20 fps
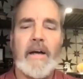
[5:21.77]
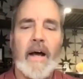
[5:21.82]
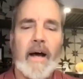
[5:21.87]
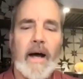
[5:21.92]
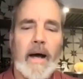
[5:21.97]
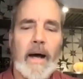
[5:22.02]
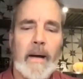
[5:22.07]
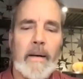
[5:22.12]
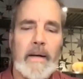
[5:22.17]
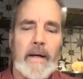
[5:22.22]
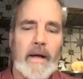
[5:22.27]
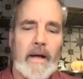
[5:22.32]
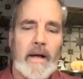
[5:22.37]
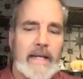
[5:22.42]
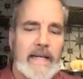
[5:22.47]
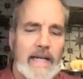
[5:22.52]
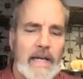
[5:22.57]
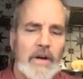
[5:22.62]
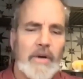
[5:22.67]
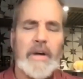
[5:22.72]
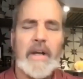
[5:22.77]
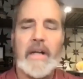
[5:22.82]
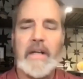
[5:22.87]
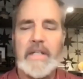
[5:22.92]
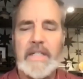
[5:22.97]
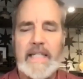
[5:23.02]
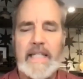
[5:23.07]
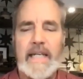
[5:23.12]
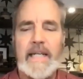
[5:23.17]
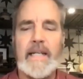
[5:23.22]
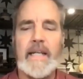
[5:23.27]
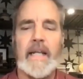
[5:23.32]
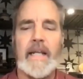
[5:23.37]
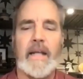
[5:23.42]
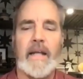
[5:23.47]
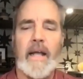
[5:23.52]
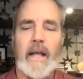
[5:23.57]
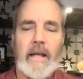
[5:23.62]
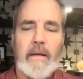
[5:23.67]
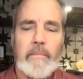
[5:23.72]
uh, uh, hearing,
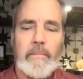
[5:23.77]
seeing,